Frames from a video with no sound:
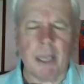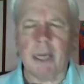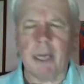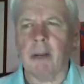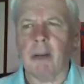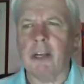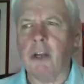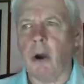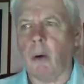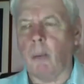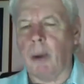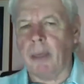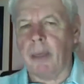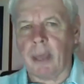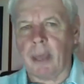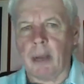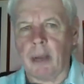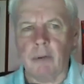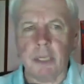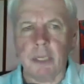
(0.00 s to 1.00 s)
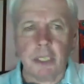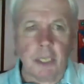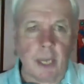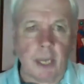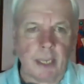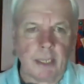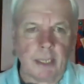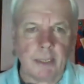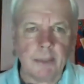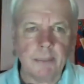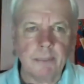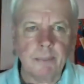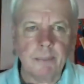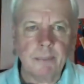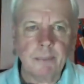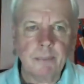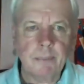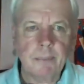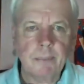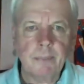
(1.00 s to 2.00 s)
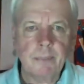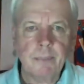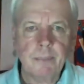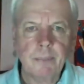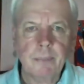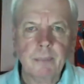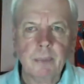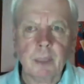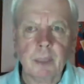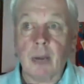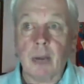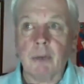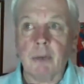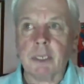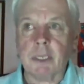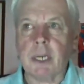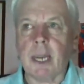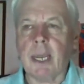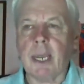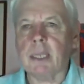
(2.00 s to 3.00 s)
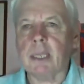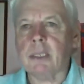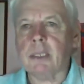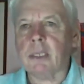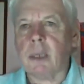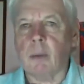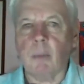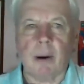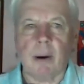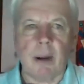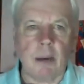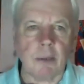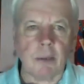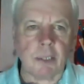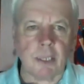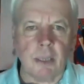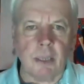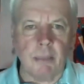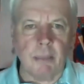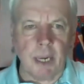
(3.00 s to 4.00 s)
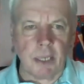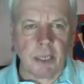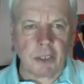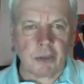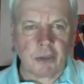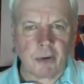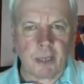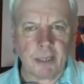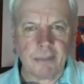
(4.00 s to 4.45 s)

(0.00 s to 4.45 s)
and not where they originated. They originated somewhere else in the military.